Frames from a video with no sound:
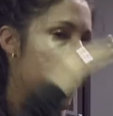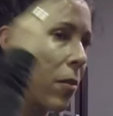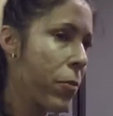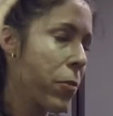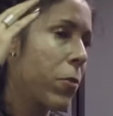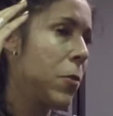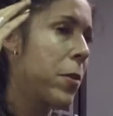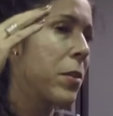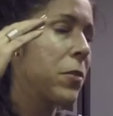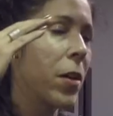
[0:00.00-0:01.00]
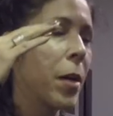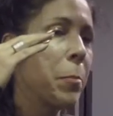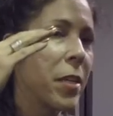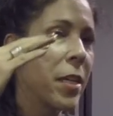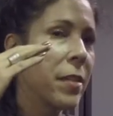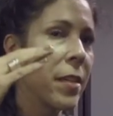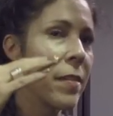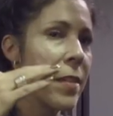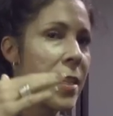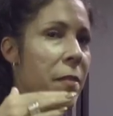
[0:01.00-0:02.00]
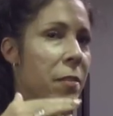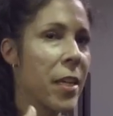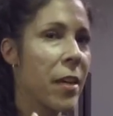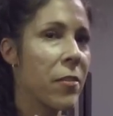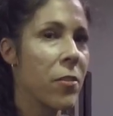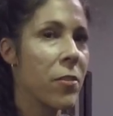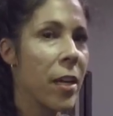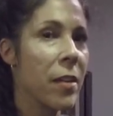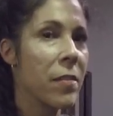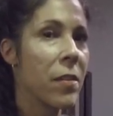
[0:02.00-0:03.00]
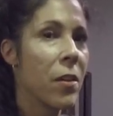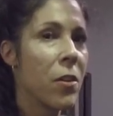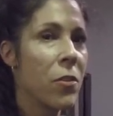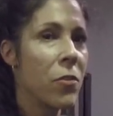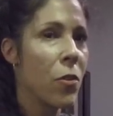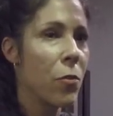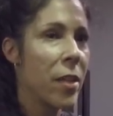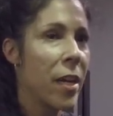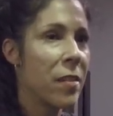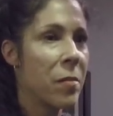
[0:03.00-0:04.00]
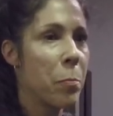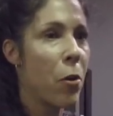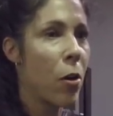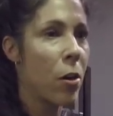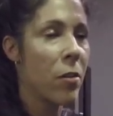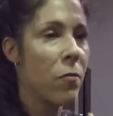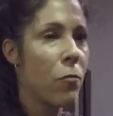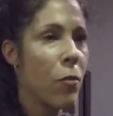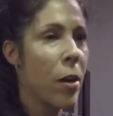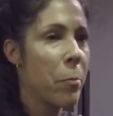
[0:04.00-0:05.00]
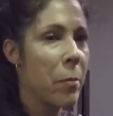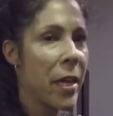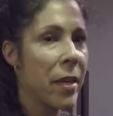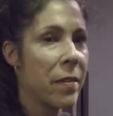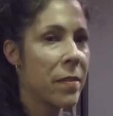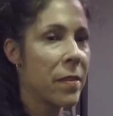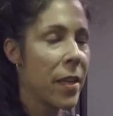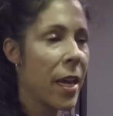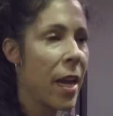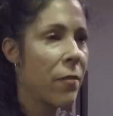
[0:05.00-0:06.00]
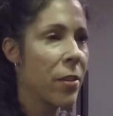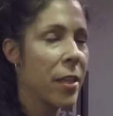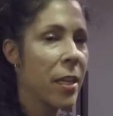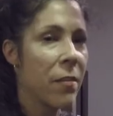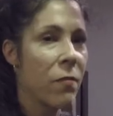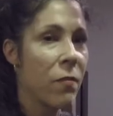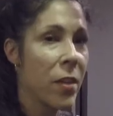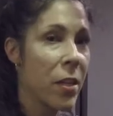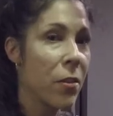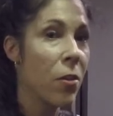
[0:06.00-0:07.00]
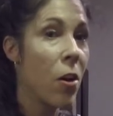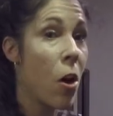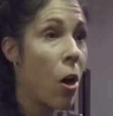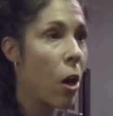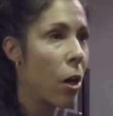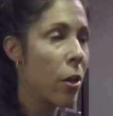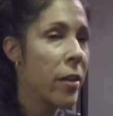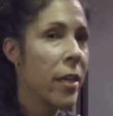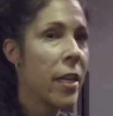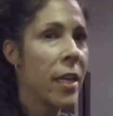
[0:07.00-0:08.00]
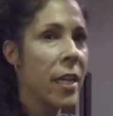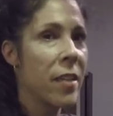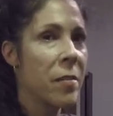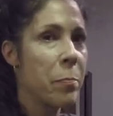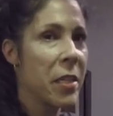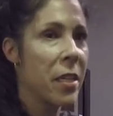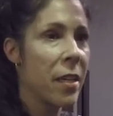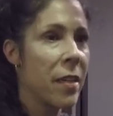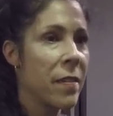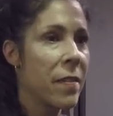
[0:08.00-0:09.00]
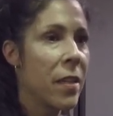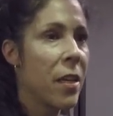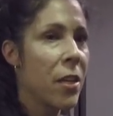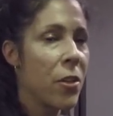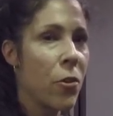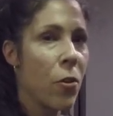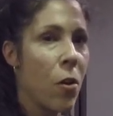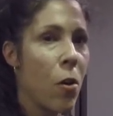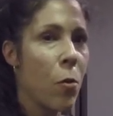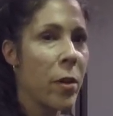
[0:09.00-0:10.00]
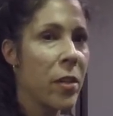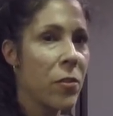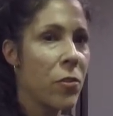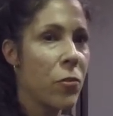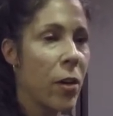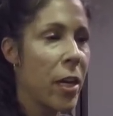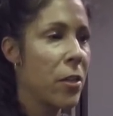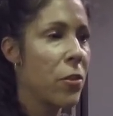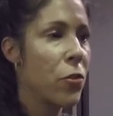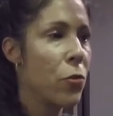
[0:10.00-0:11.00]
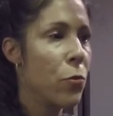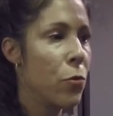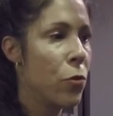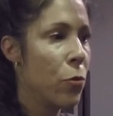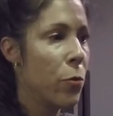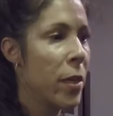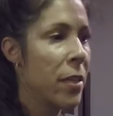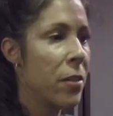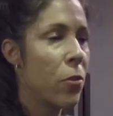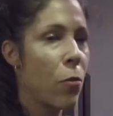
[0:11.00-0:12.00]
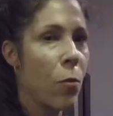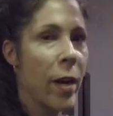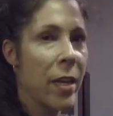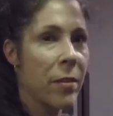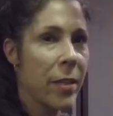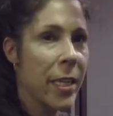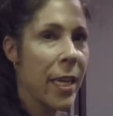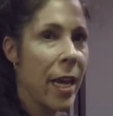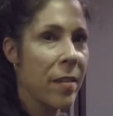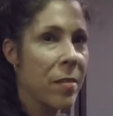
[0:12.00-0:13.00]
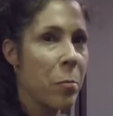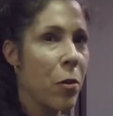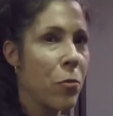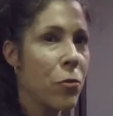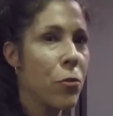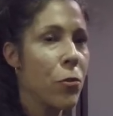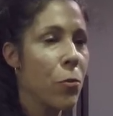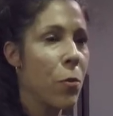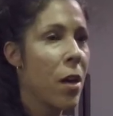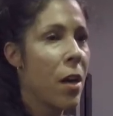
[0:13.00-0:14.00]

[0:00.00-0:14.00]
also going to up the intensity of the exercise. So that's part of what makes everything feel hard, is because you're always trying to do it correctly, as opposed to,